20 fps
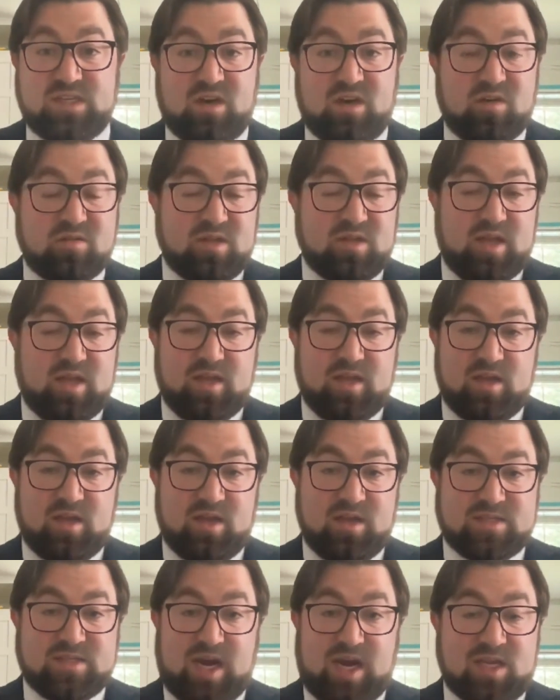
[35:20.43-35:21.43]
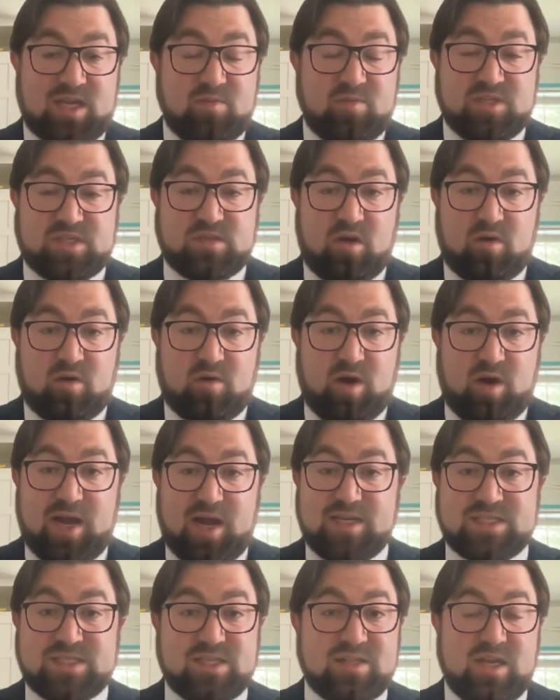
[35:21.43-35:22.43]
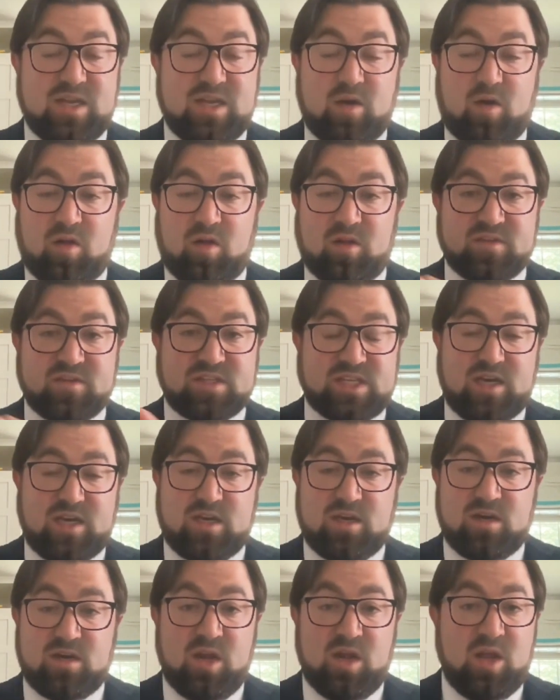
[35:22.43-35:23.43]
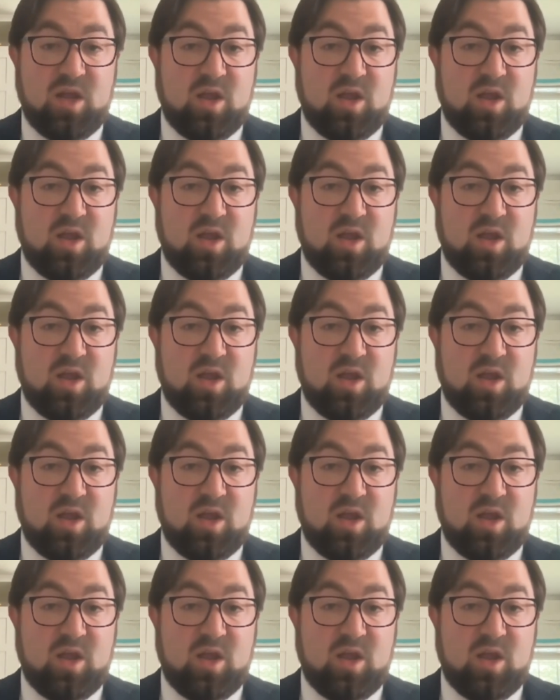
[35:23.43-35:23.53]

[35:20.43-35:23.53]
A document's notarized, and then all of a sudden,